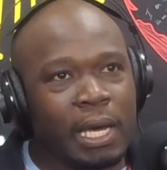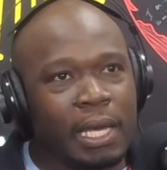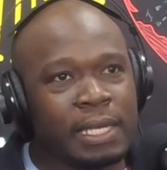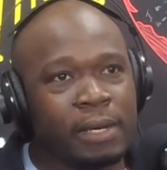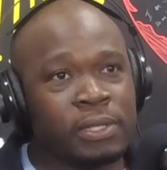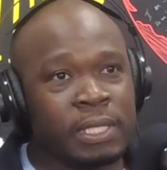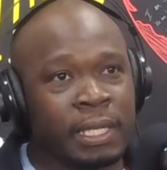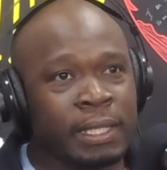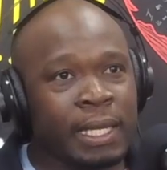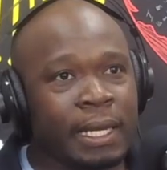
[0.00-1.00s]
as I was
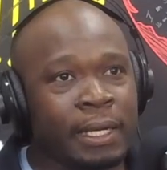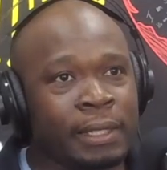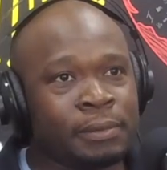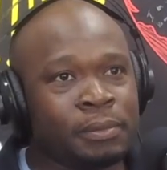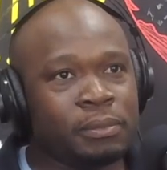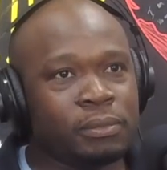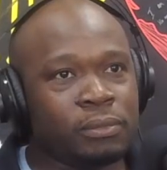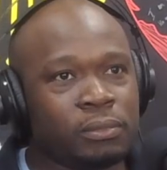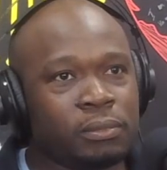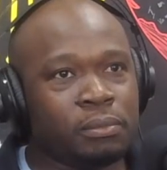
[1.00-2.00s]
seeing that, as
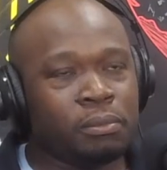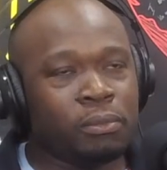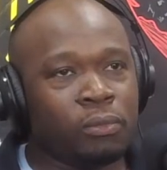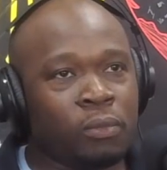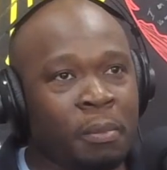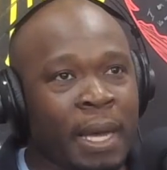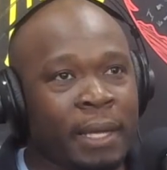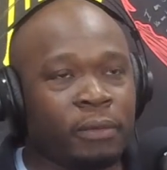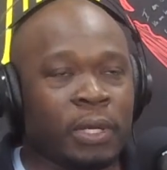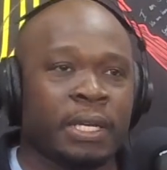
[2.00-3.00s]

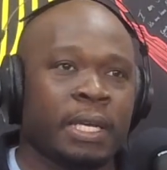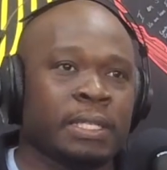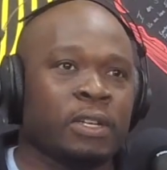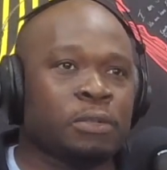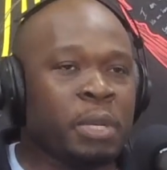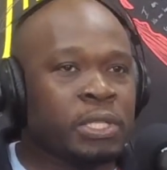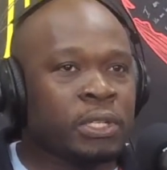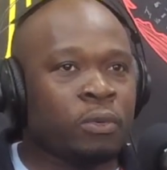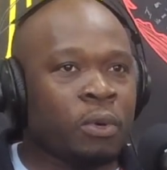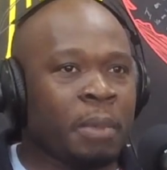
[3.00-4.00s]
I was
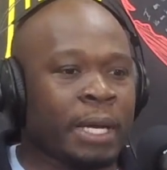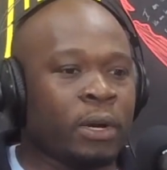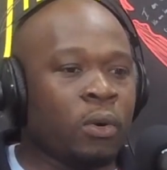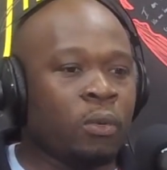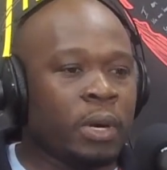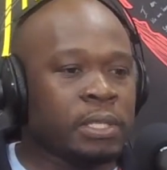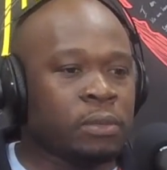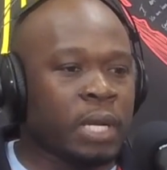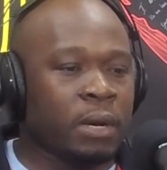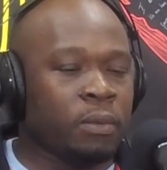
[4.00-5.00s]
picturing what my goal was and
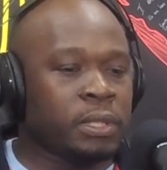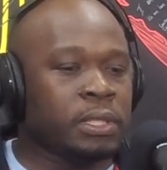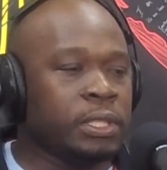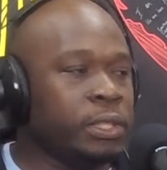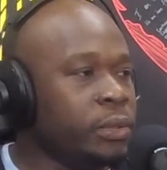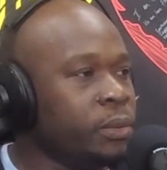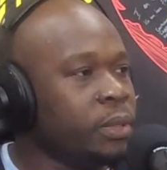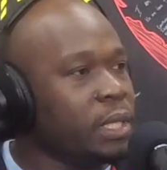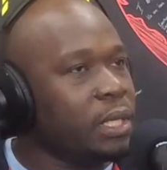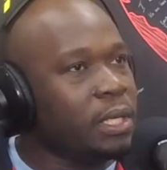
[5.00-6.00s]
what I wanted to do,
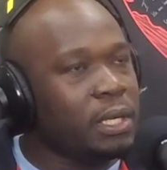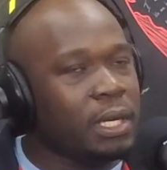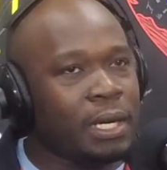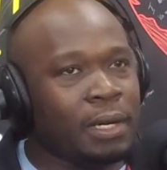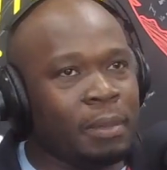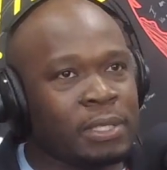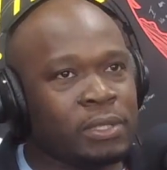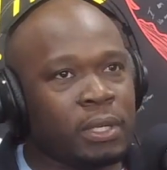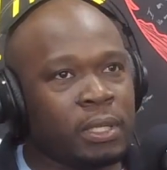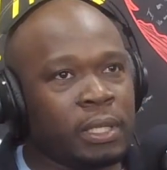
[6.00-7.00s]
I
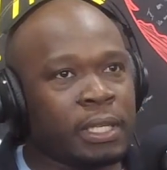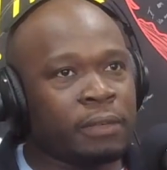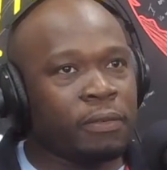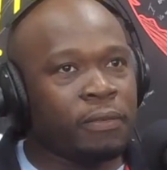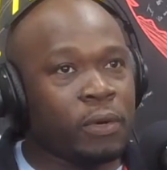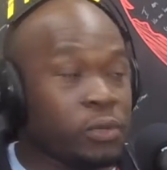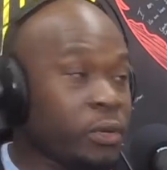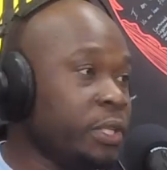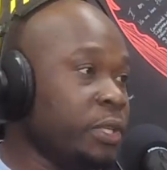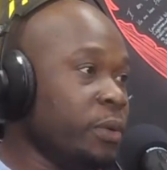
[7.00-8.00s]
started looking for folks who are
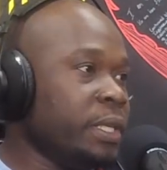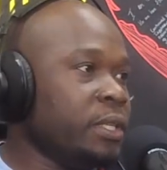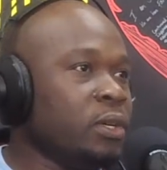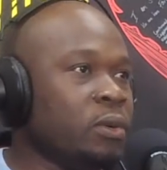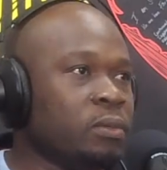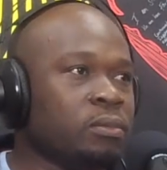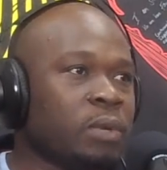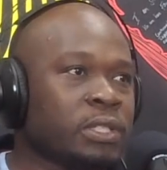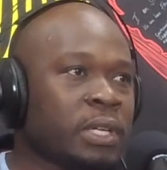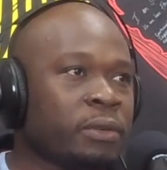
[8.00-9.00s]
already doing it.
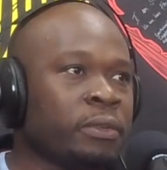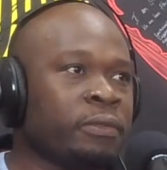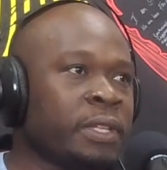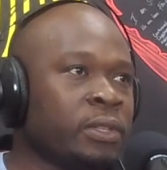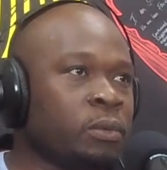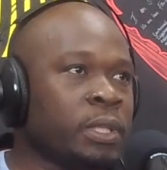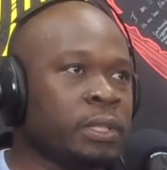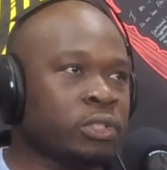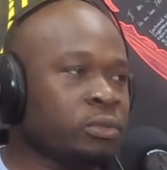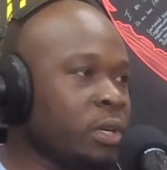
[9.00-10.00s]
Watch how to reinvent the wheel
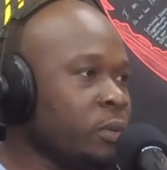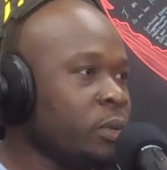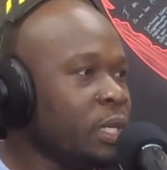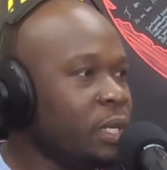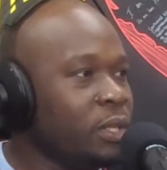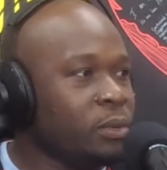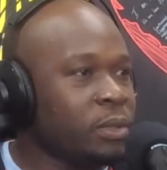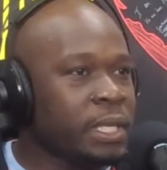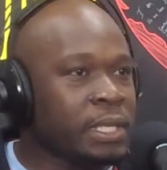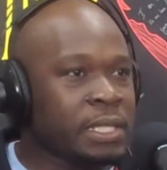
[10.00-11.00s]
and struggle through the
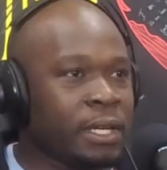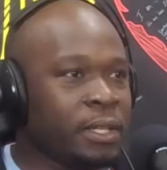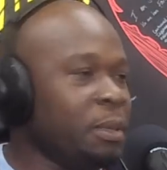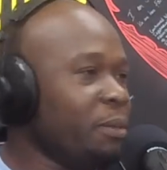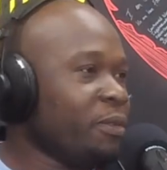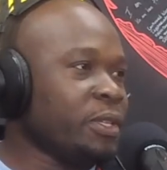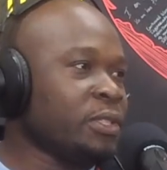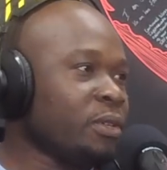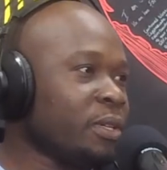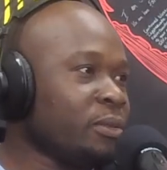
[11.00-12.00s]
things that other people already
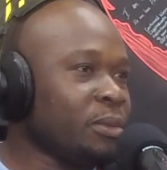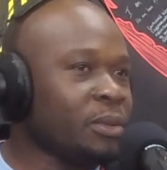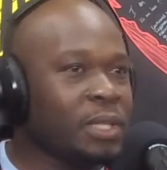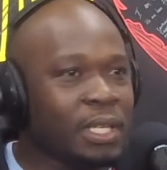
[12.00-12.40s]
struggled through.